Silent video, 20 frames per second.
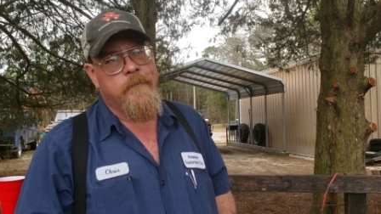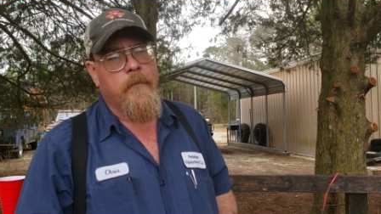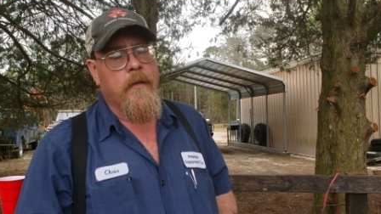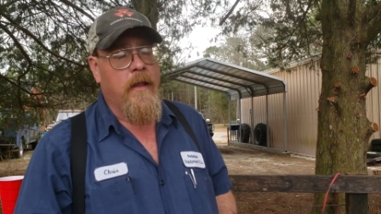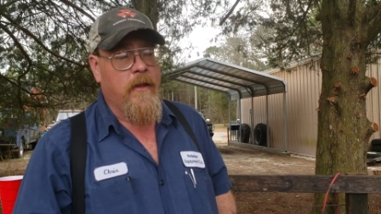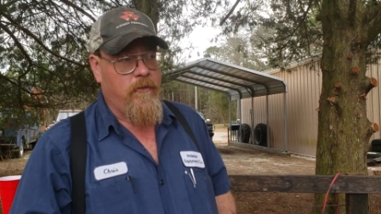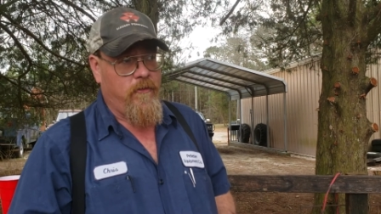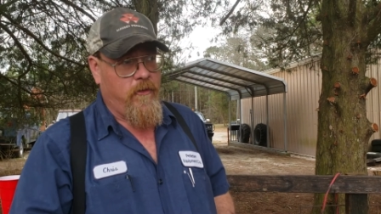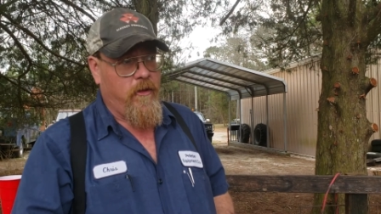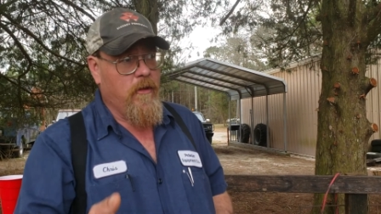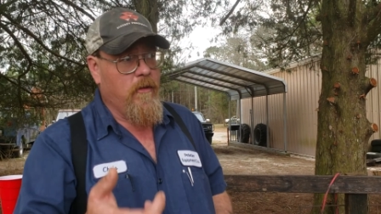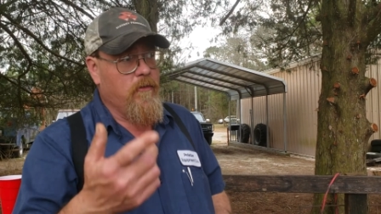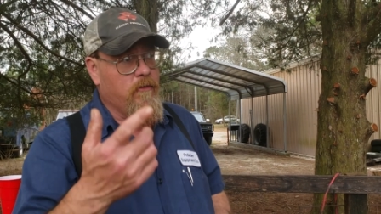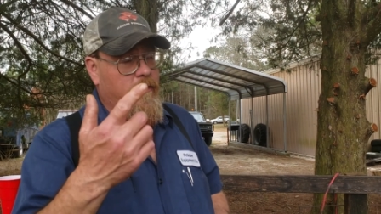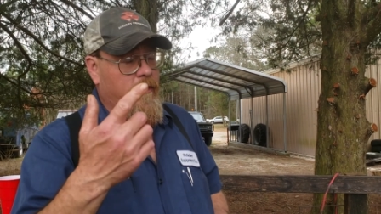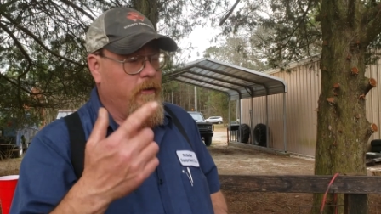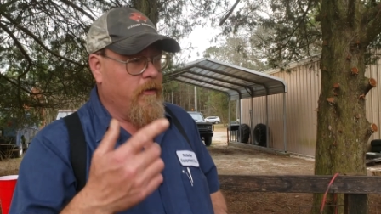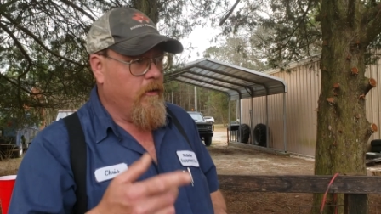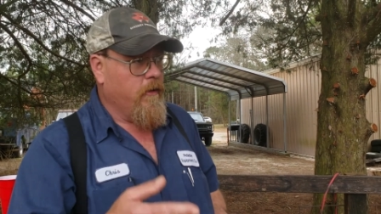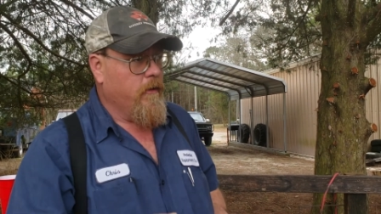excuse
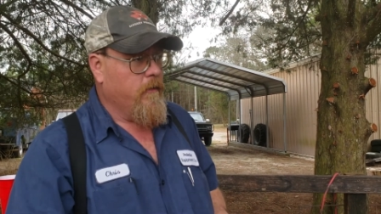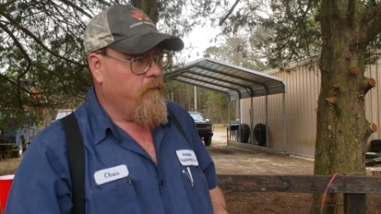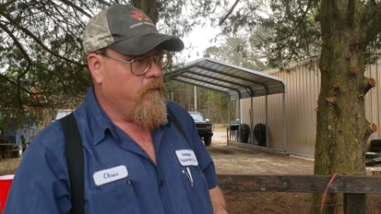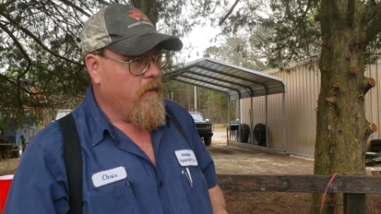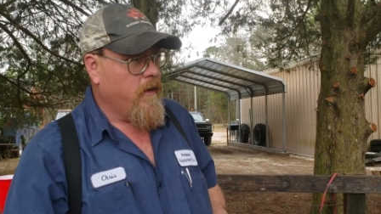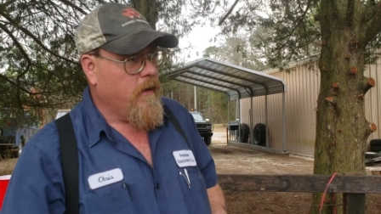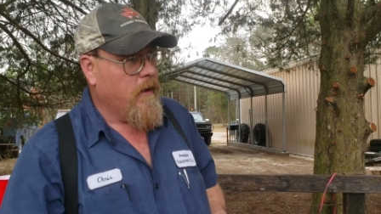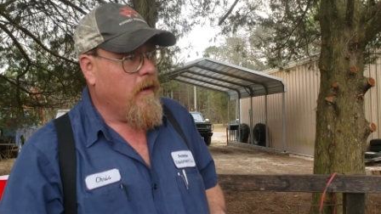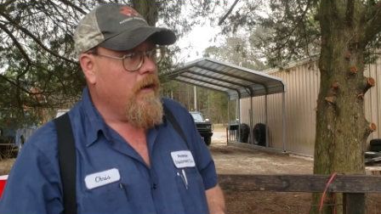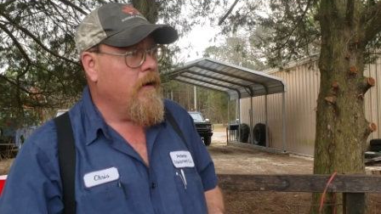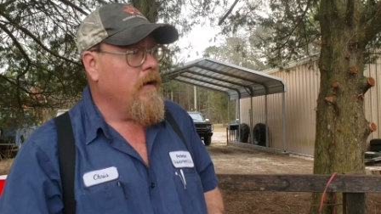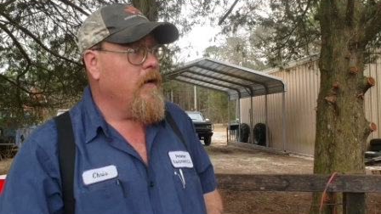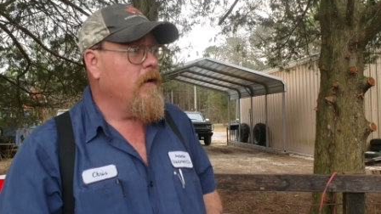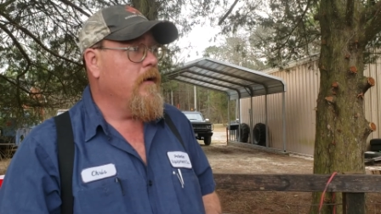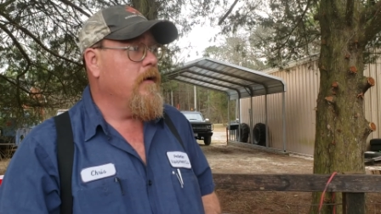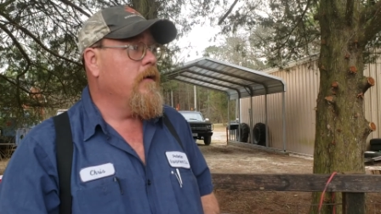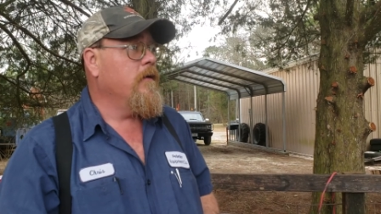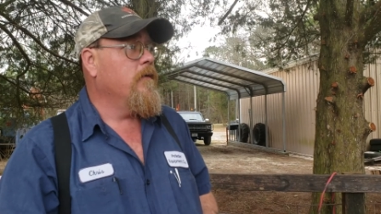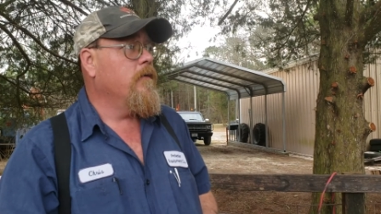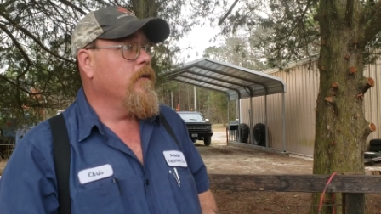the gunfire,
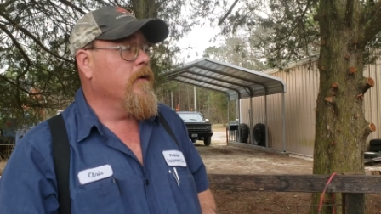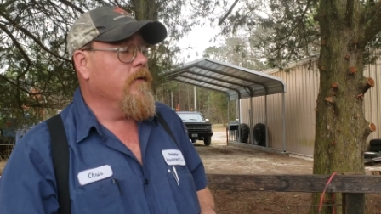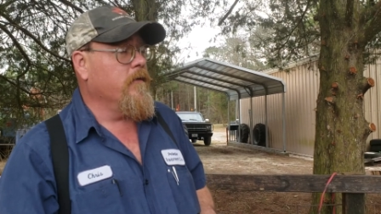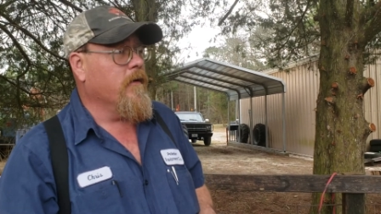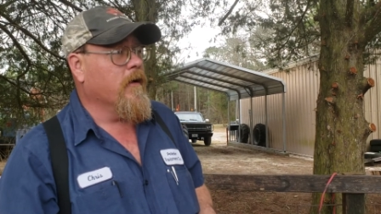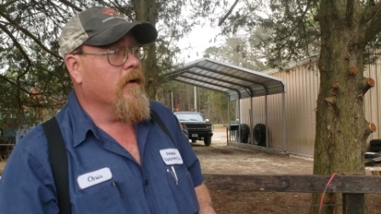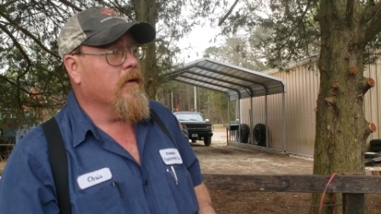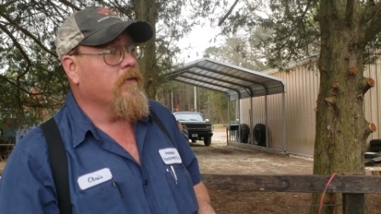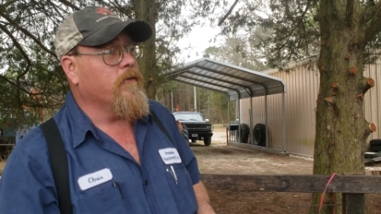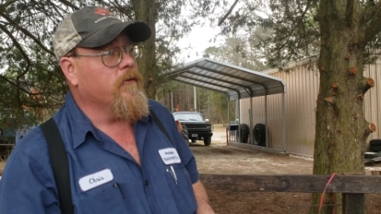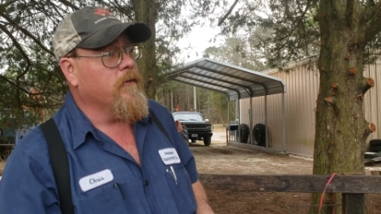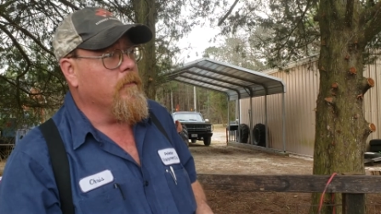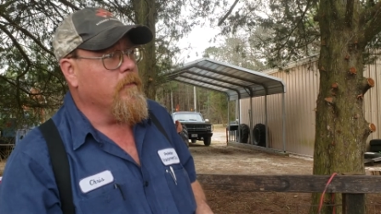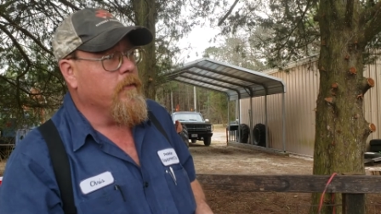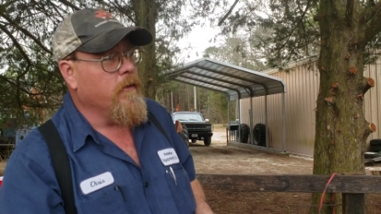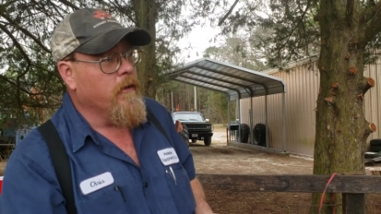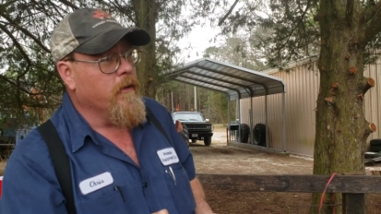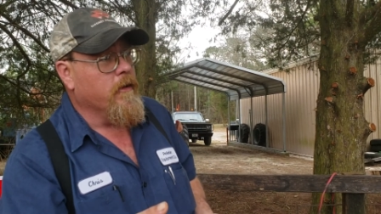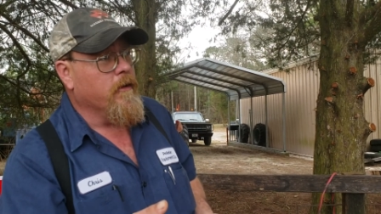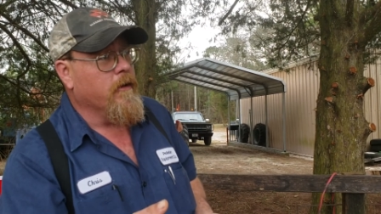we've got
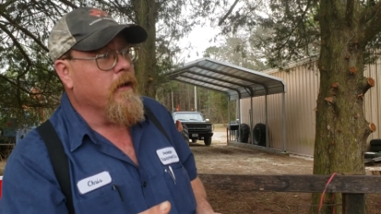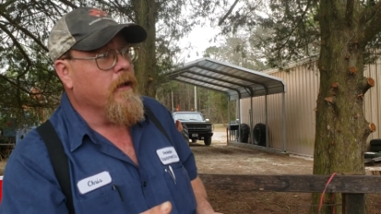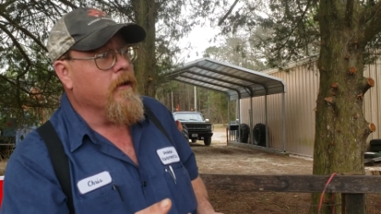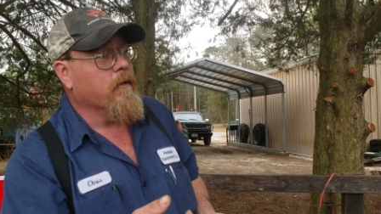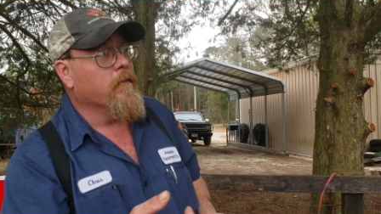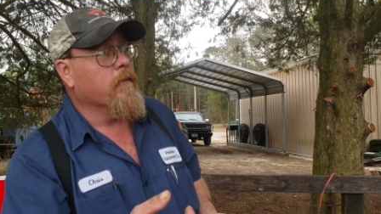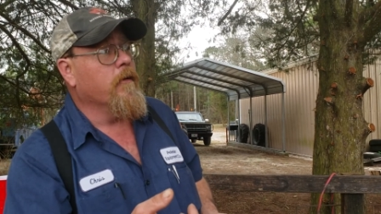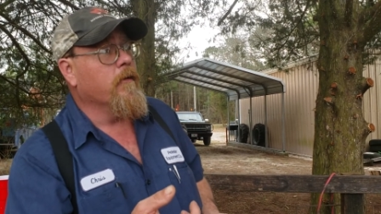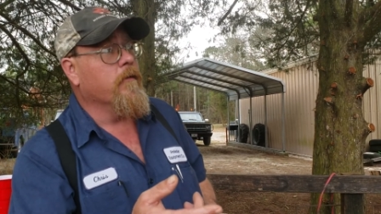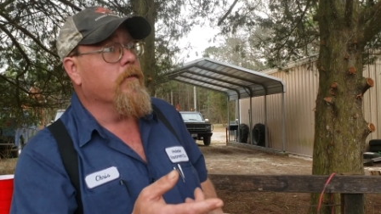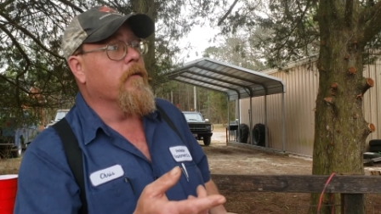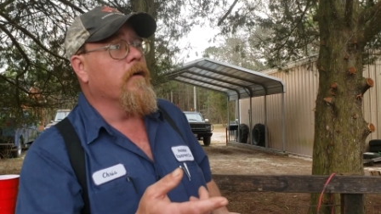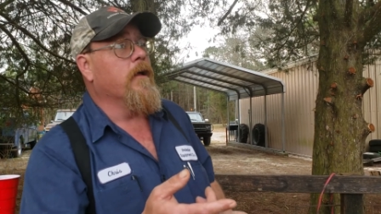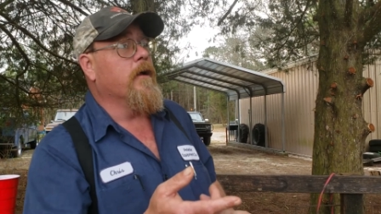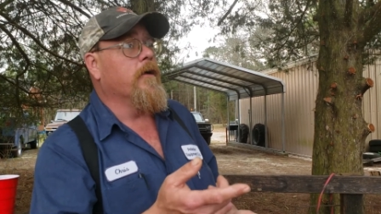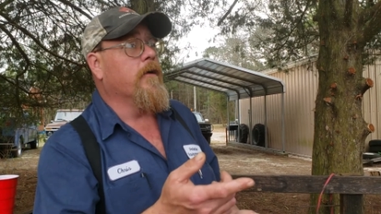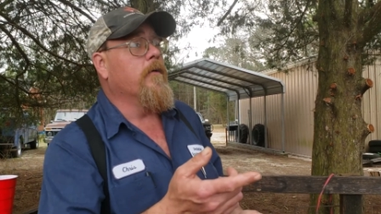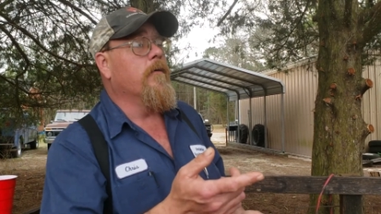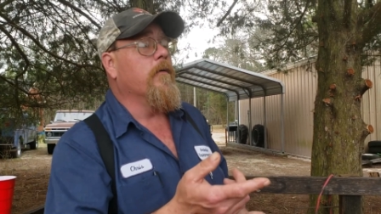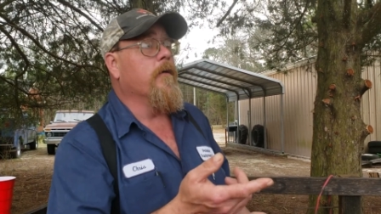some nut down the road and around
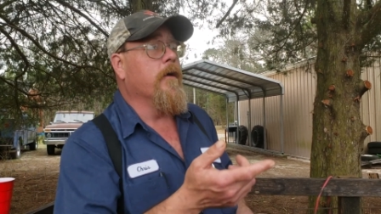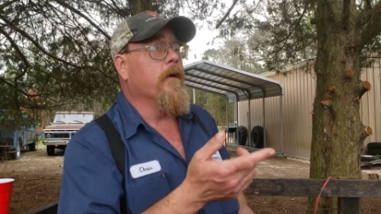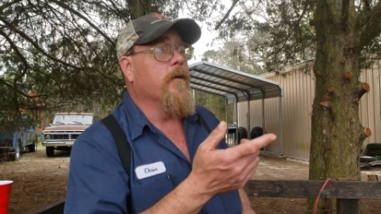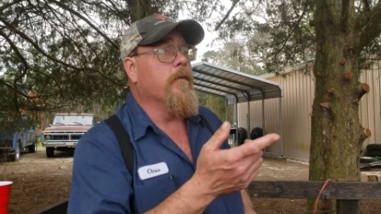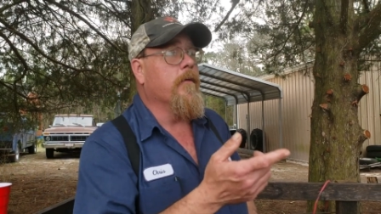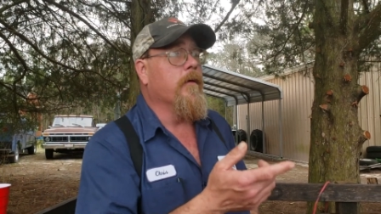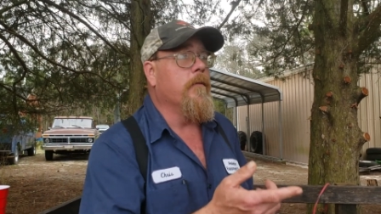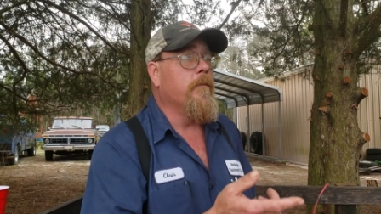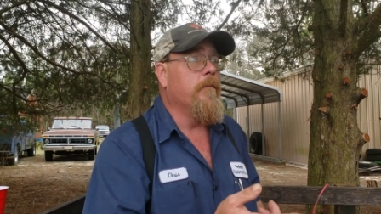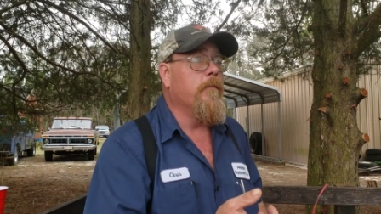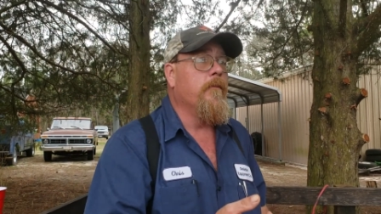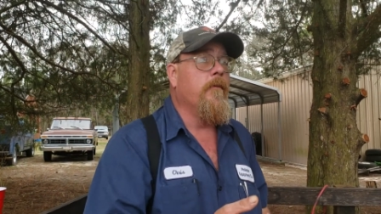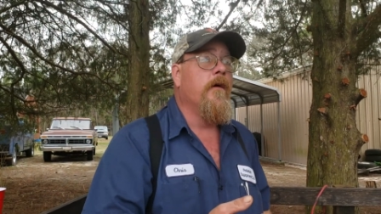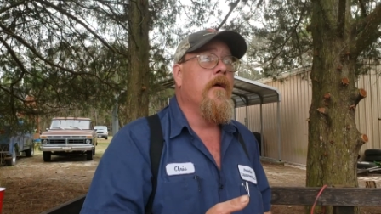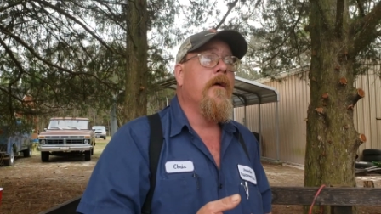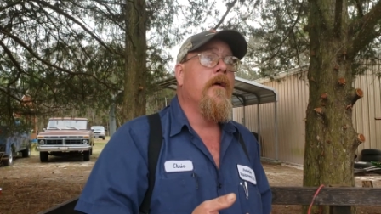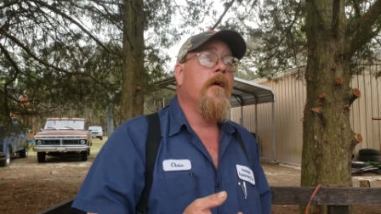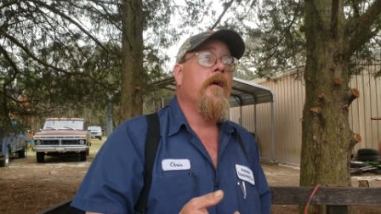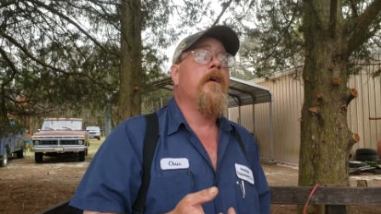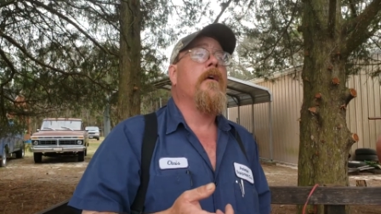the corner here with
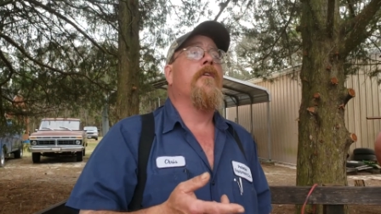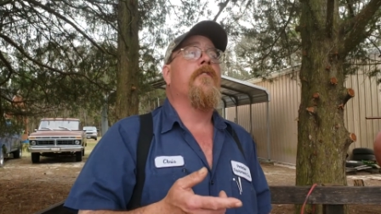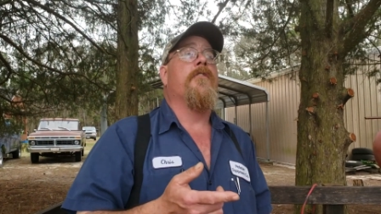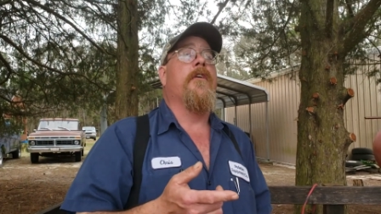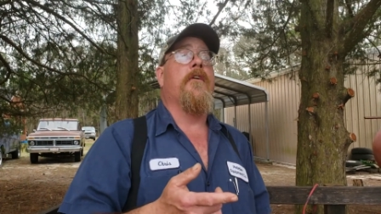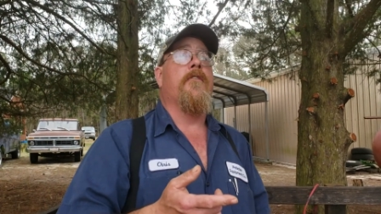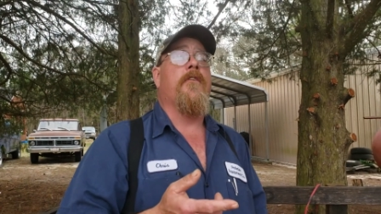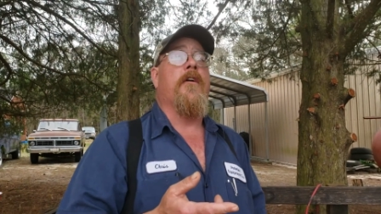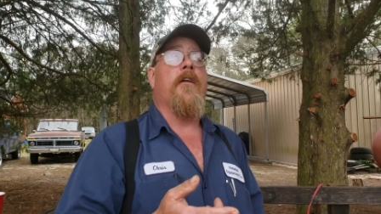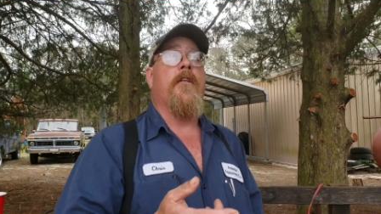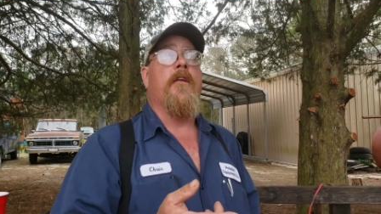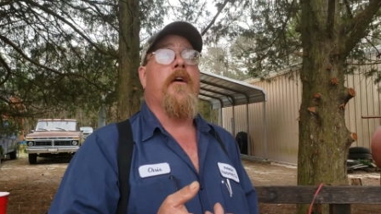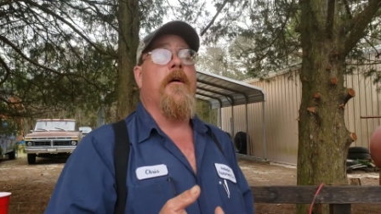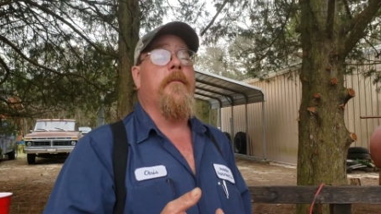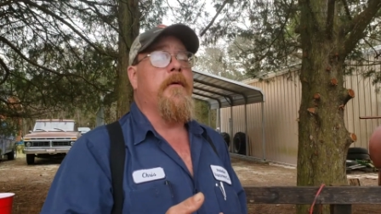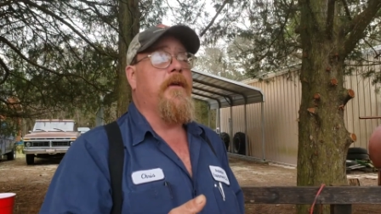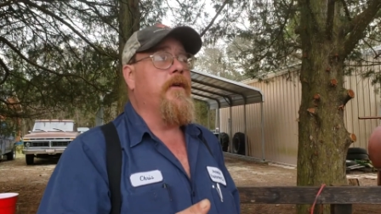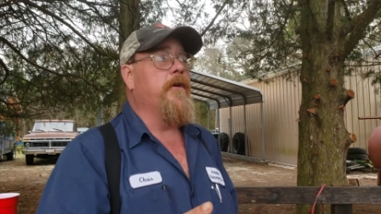a, sounds like a Tommy